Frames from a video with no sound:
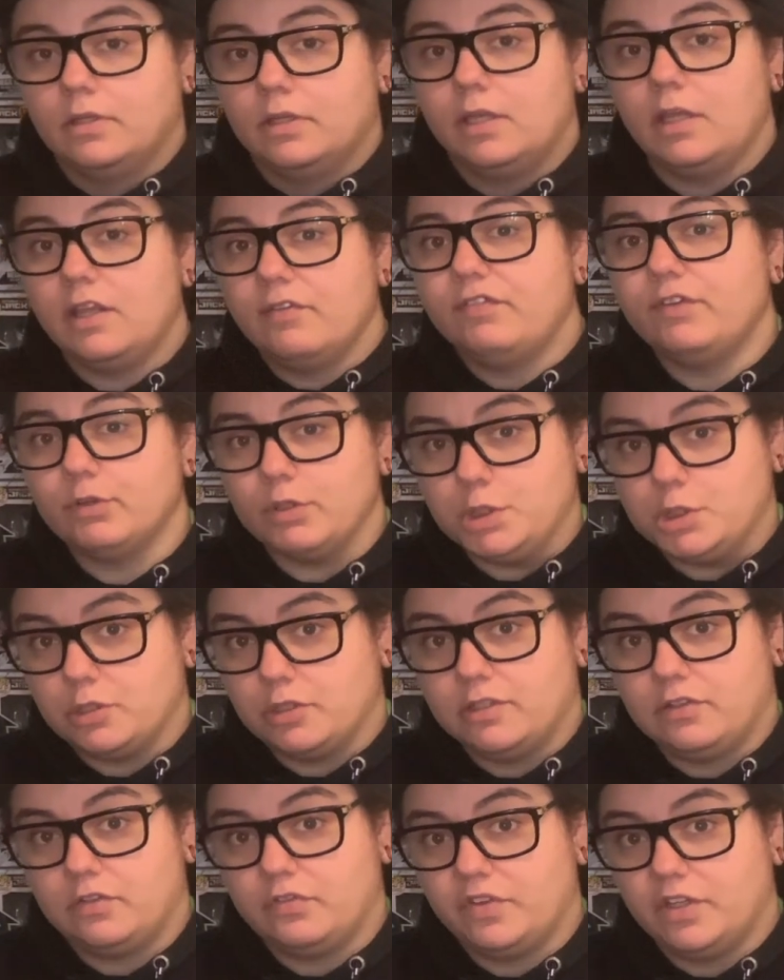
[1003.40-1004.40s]
if you
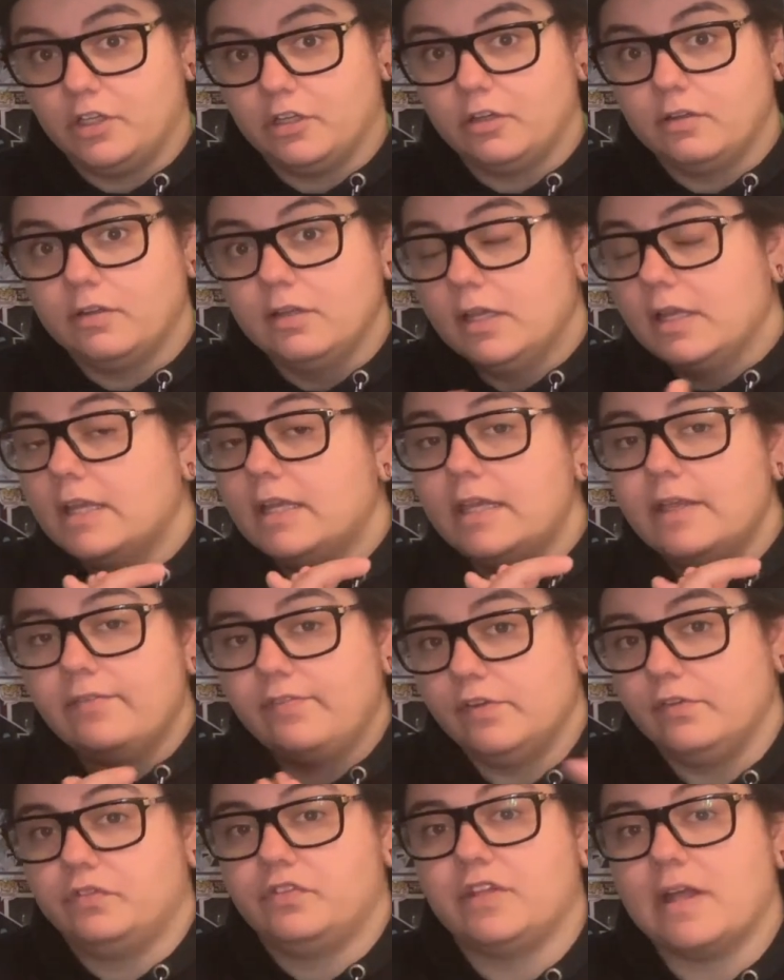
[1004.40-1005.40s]
enjoyed this video, if
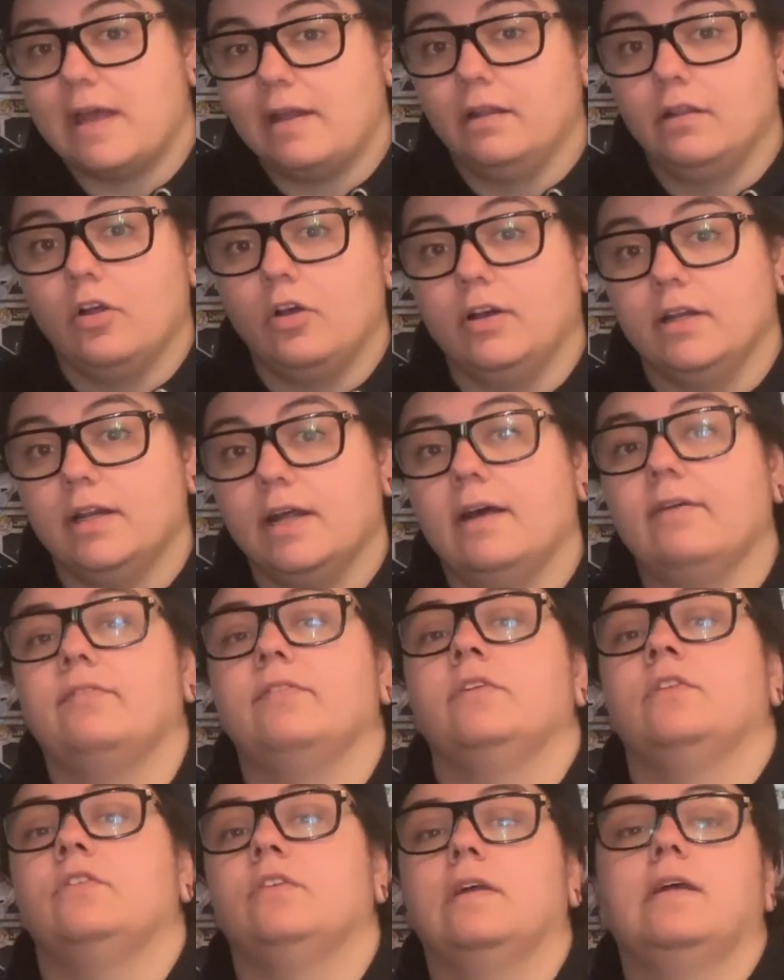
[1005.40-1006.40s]
you stayed long enough
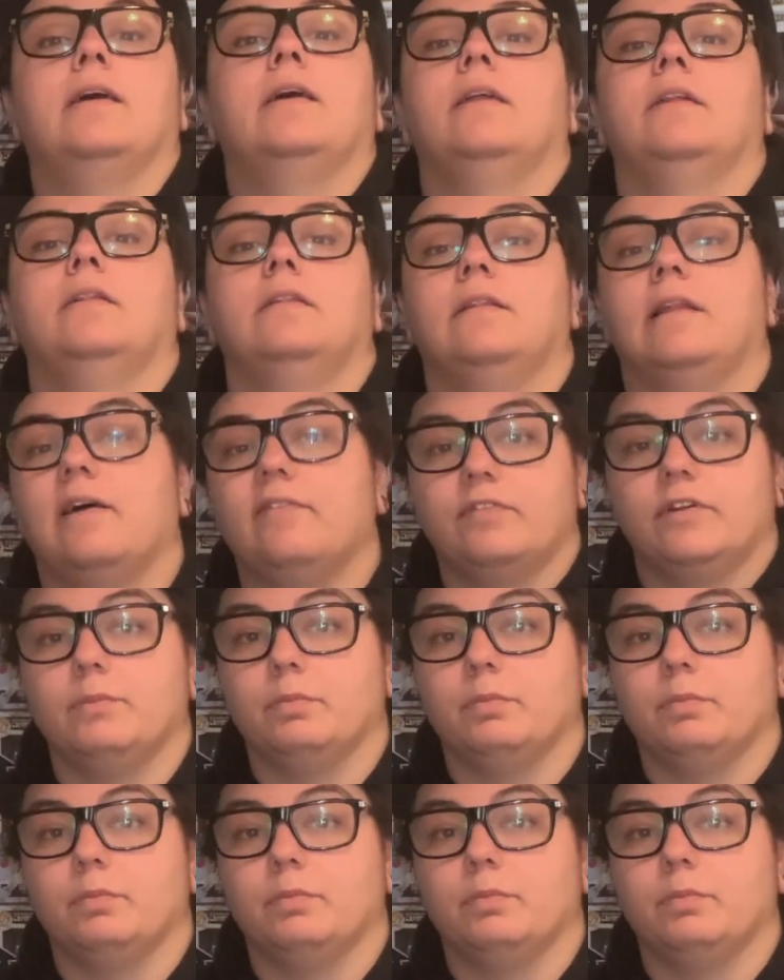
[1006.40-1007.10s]
to love and